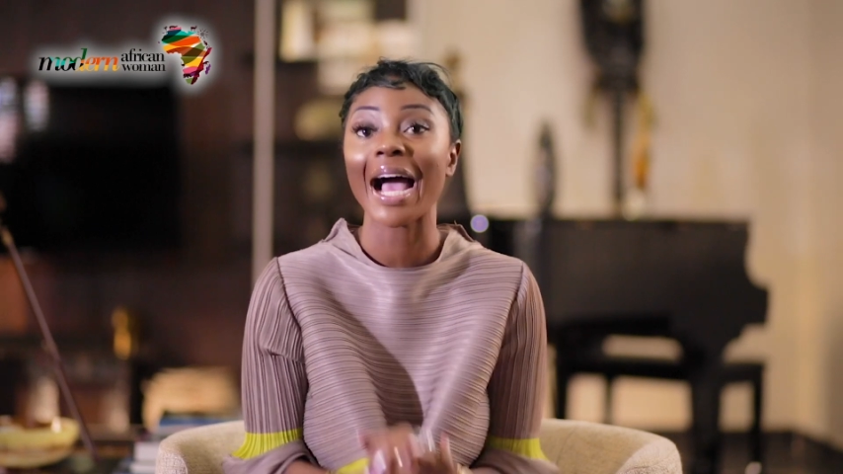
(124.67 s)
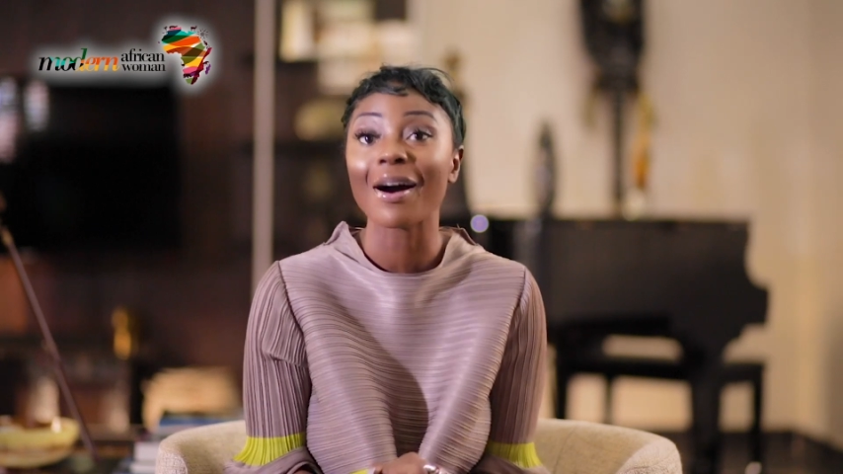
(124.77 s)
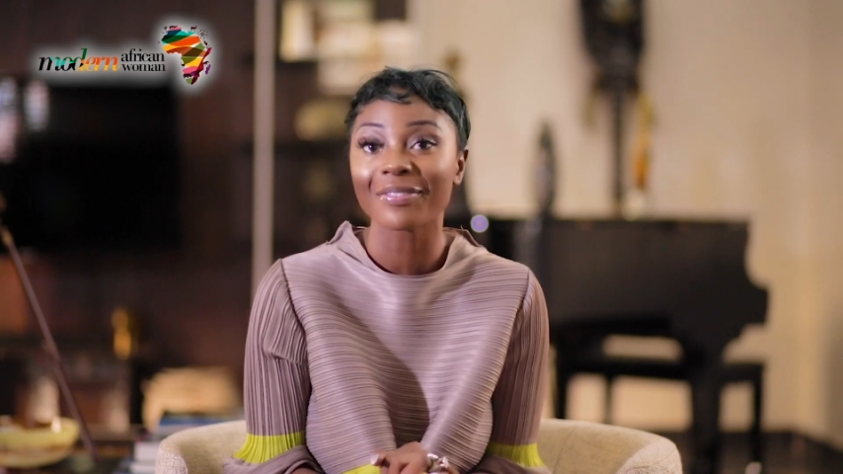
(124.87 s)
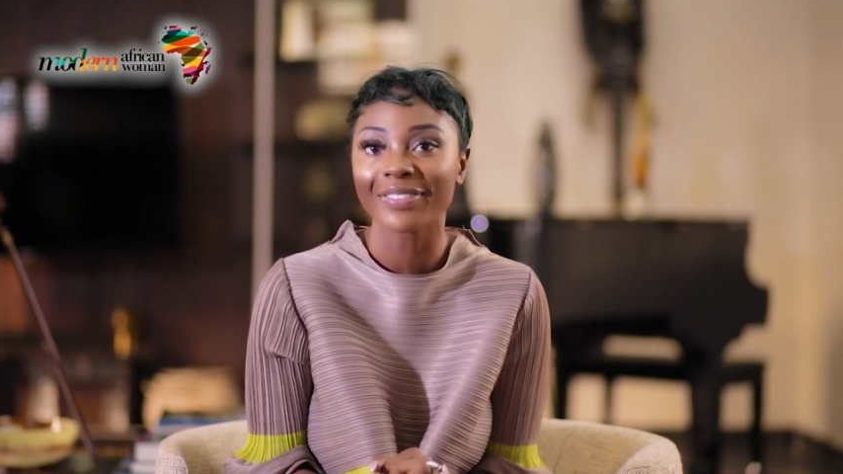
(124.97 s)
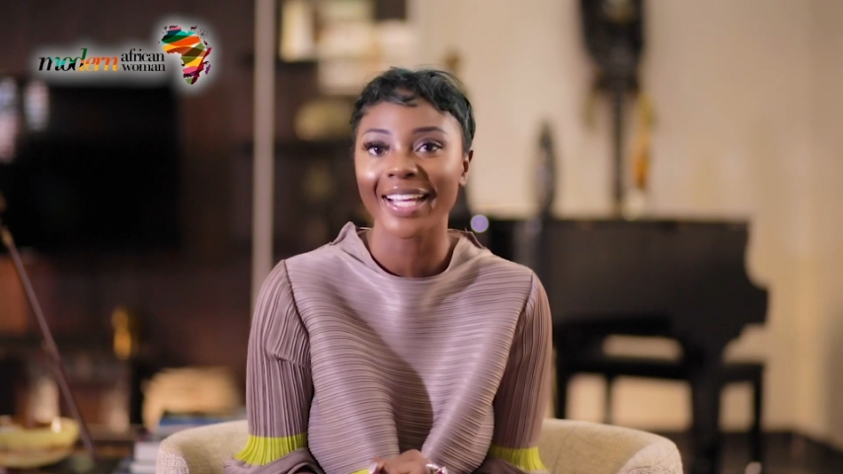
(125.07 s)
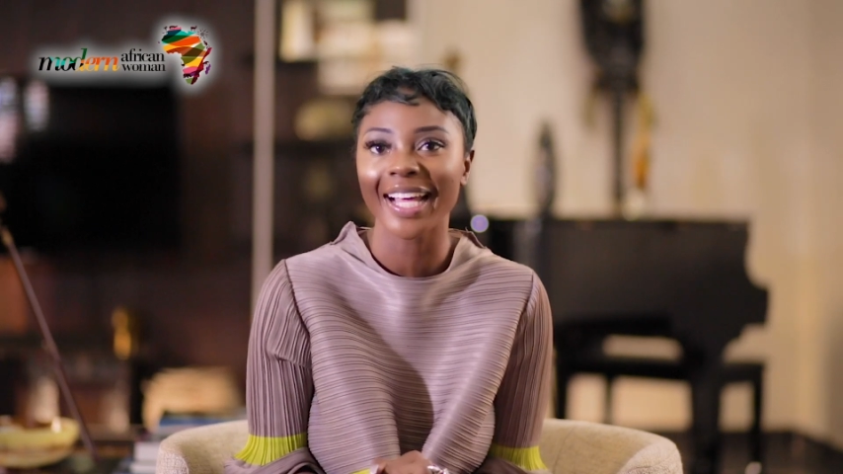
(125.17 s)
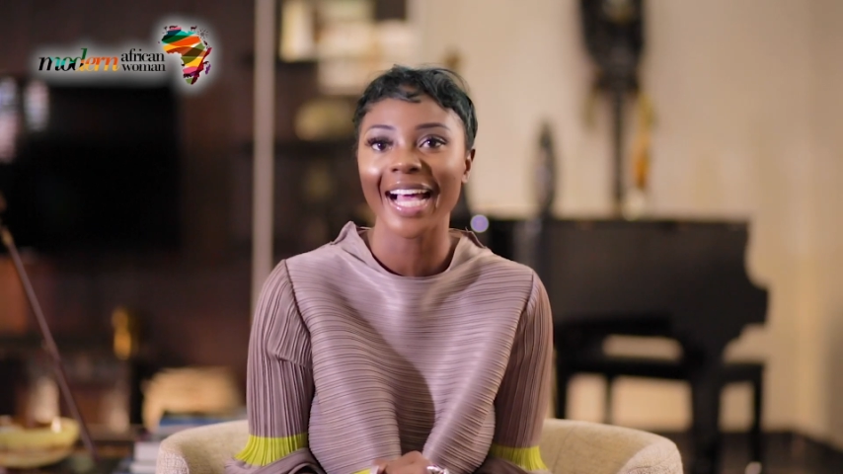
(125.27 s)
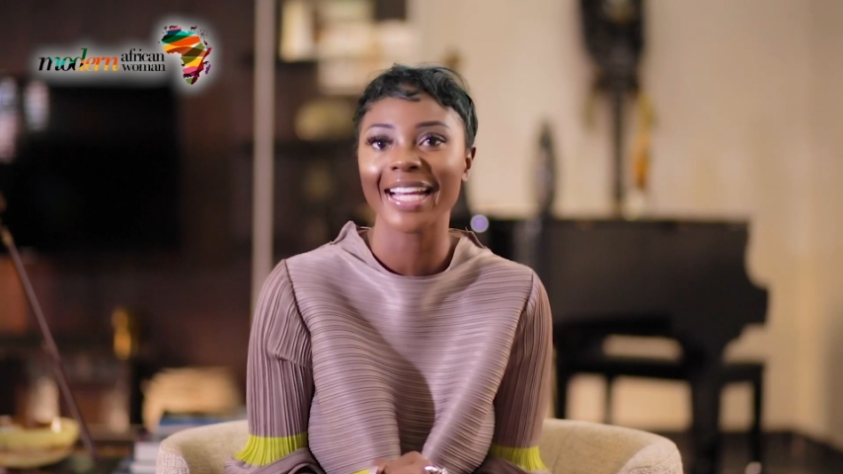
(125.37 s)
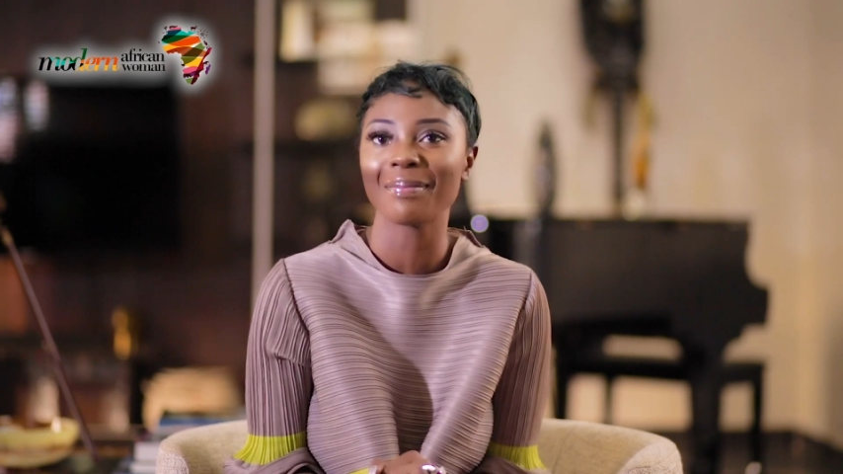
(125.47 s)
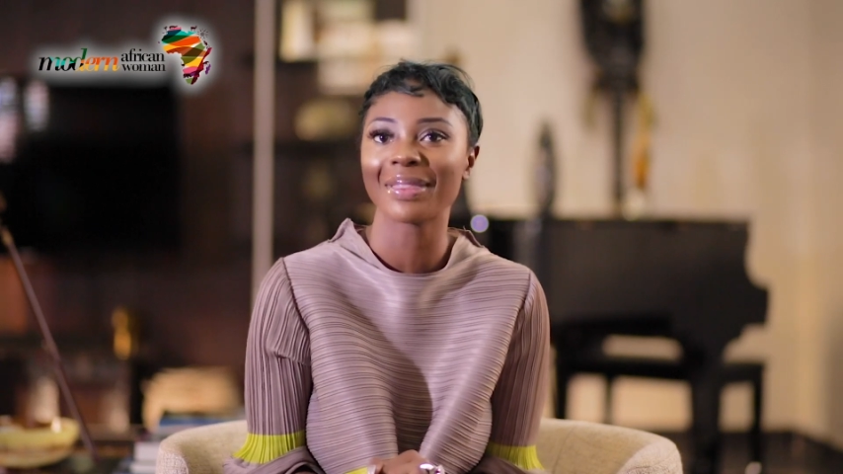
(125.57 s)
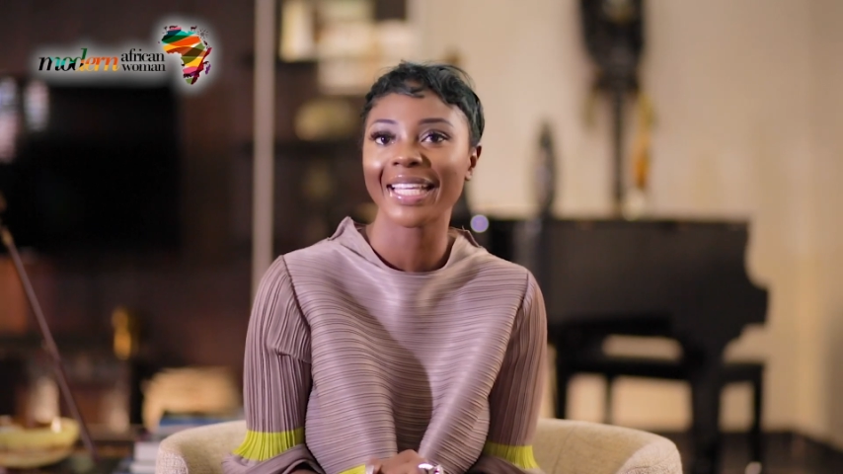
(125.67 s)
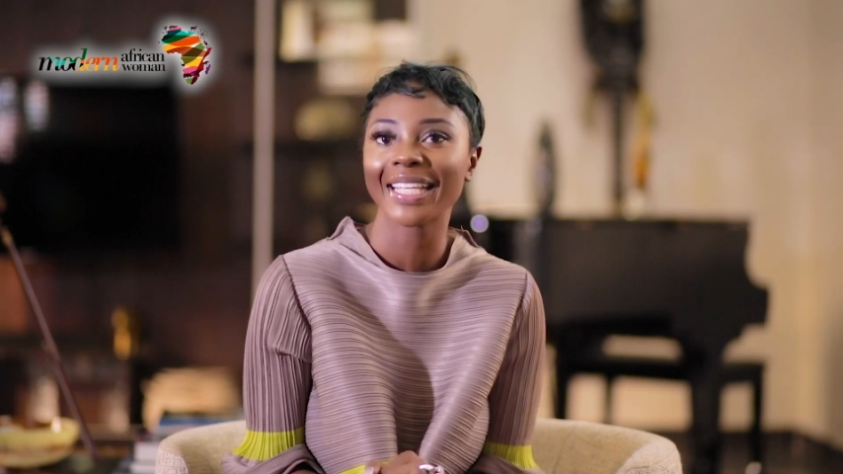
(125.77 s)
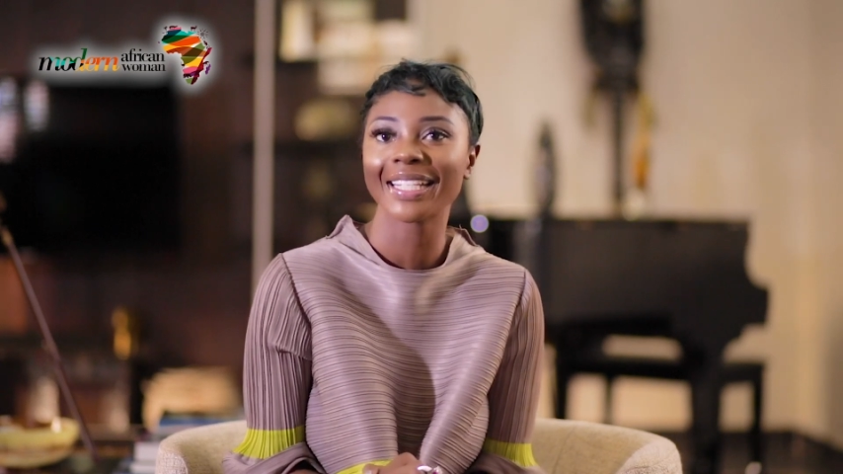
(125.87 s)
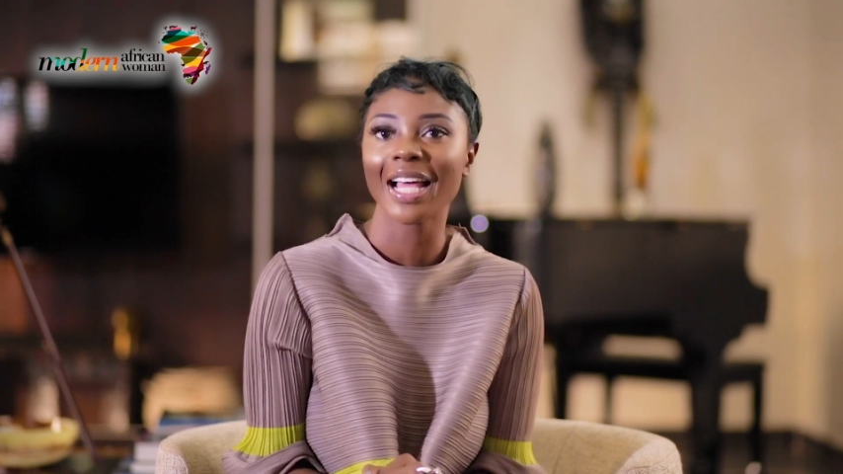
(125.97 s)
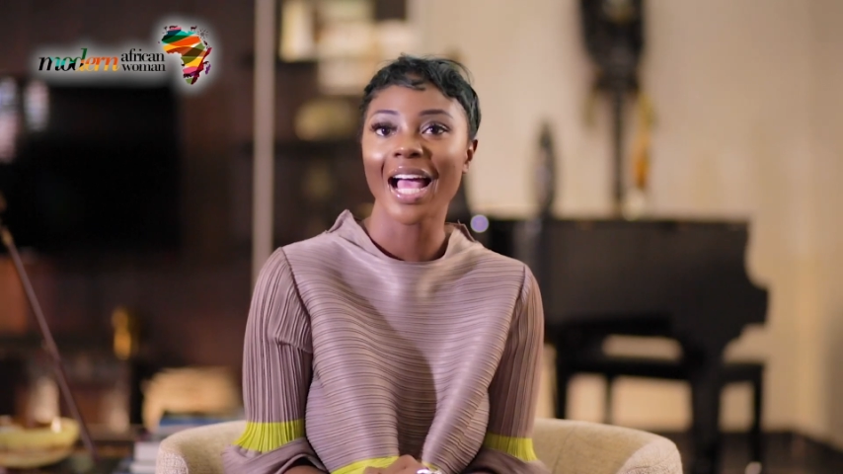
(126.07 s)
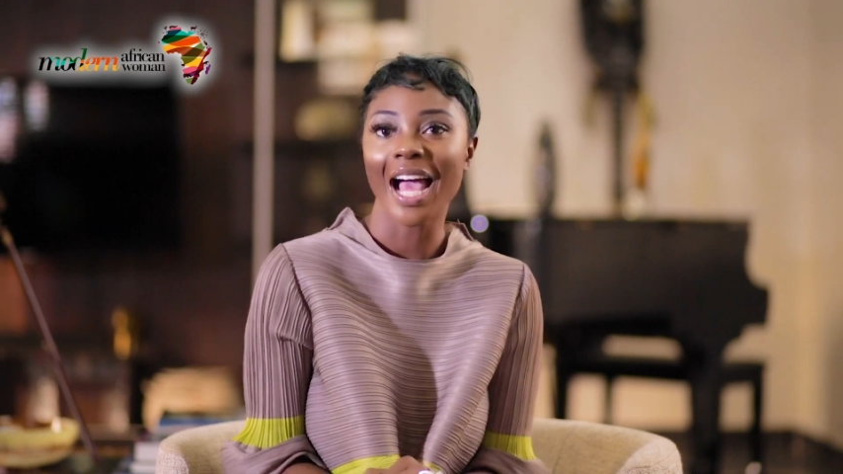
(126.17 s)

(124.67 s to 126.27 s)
outfit and I'm thinking